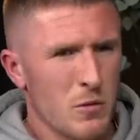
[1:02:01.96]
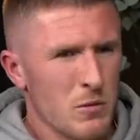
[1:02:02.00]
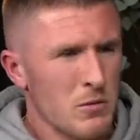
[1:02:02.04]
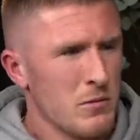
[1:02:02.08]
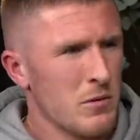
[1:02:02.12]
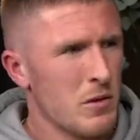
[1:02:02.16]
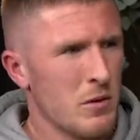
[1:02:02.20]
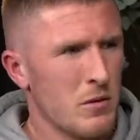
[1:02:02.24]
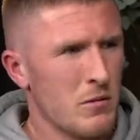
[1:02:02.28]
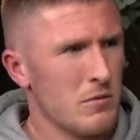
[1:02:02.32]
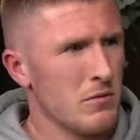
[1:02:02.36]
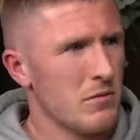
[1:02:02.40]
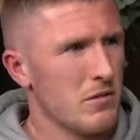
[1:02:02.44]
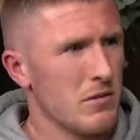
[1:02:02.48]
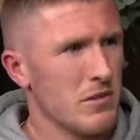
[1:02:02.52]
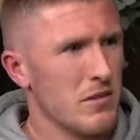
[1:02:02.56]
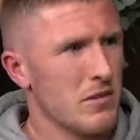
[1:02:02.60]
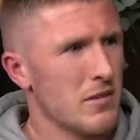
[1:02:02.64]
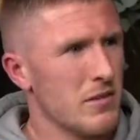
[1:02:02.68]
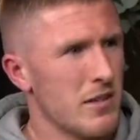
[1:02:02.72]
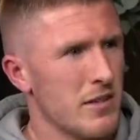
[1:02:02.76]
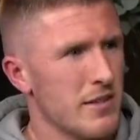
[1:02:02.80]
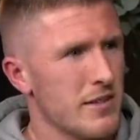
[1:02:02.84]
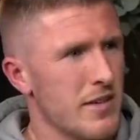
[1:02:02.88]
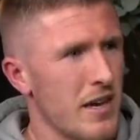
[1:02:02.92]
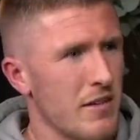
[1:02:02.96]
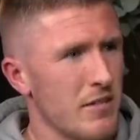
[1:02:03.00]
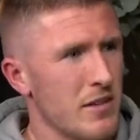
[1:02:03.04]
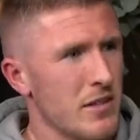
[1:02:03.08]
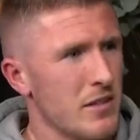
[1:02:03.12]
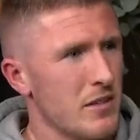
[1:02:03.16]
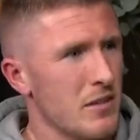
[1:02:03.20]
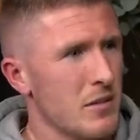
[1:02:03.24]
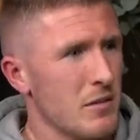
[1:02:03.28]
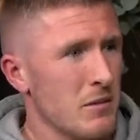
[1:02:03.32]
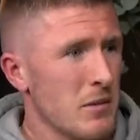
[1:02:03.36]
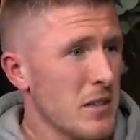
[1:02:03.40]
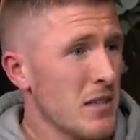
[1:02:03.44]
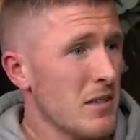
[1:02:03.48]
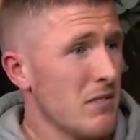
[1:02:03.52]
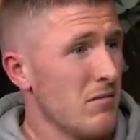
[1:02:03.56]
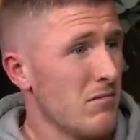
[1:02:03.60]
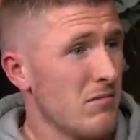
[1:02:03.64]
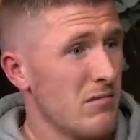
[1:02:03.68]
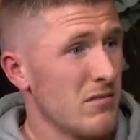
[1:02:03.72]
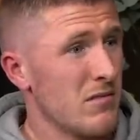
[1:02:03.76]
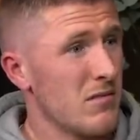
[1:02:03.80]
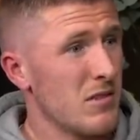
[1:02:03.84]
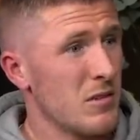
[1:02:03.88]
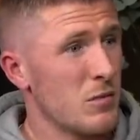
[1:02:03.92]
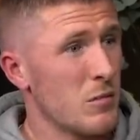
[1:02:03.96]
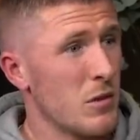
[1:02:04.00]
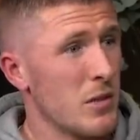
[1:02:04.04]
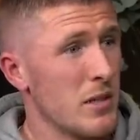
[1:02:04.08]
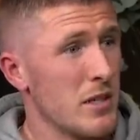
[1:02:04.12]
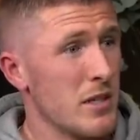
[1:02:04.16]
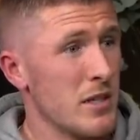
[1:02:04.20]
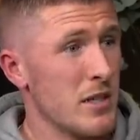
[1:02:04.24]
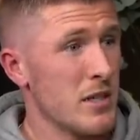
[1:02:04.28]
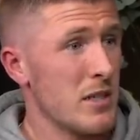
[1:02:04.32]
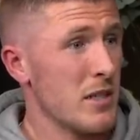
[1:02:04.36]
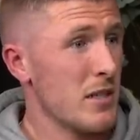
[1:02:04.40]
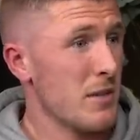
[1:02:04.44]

and going, let's have it, do you know what I mean? Yeah, it is.